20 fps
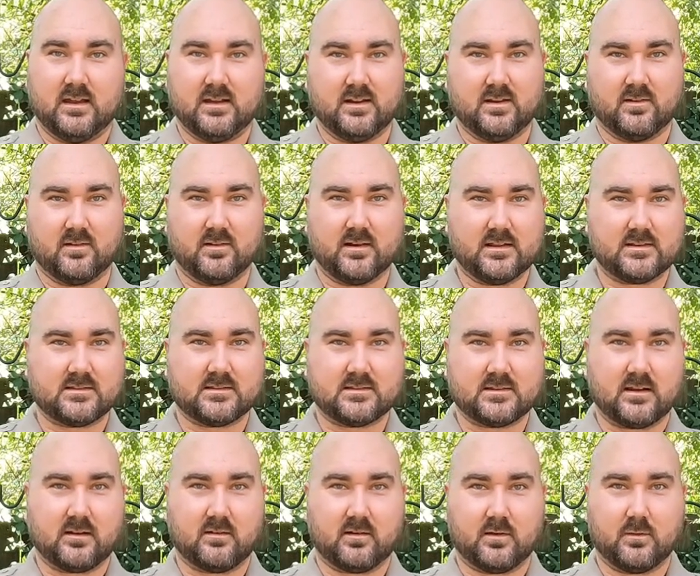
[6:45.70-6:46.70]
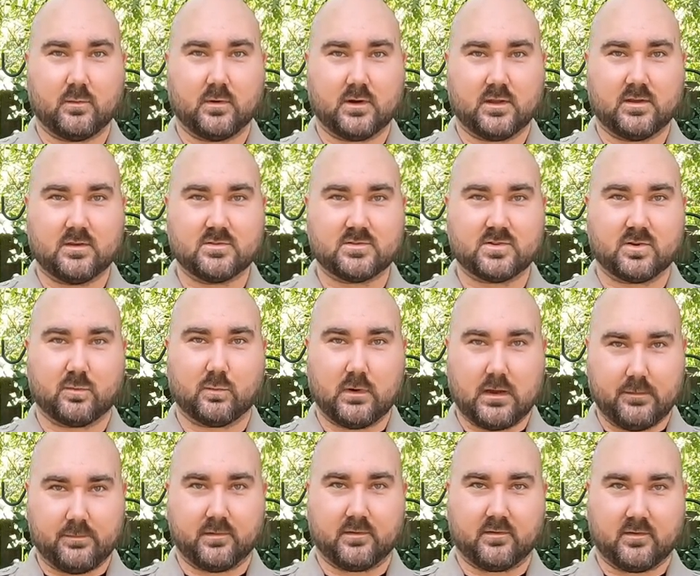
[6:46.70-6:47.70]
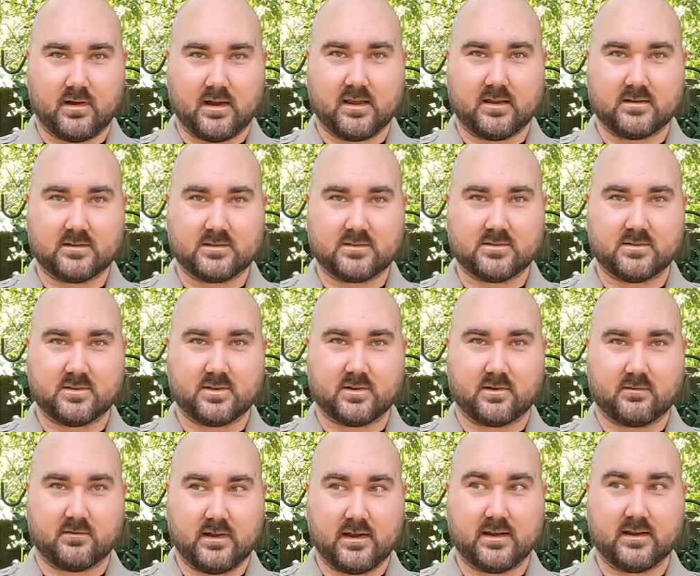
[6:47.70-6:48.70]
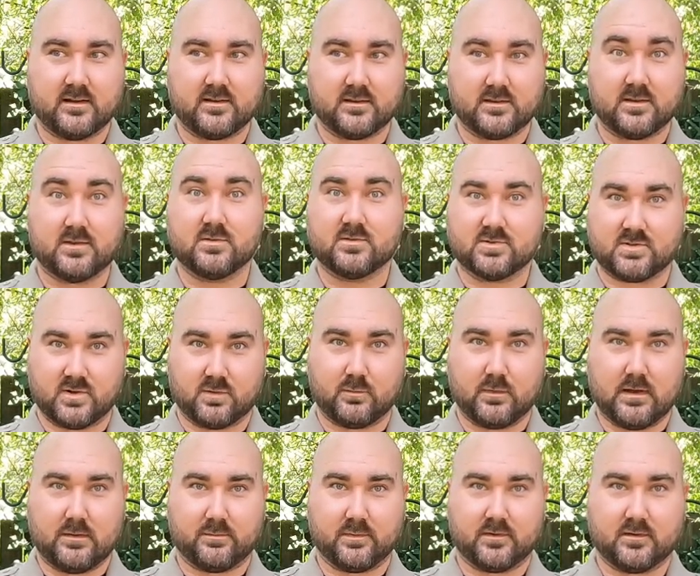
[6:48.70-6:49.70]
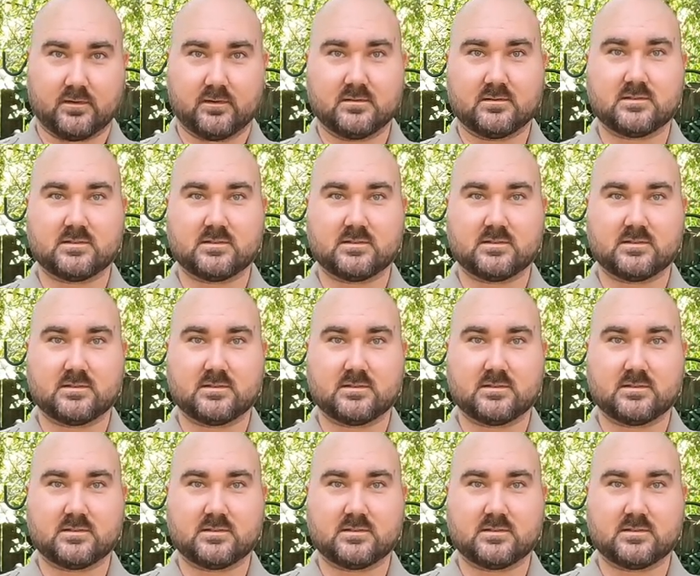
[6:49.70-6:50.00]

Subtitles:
and you don't necessarily want to use your weapon light until you're ready to use your weapon.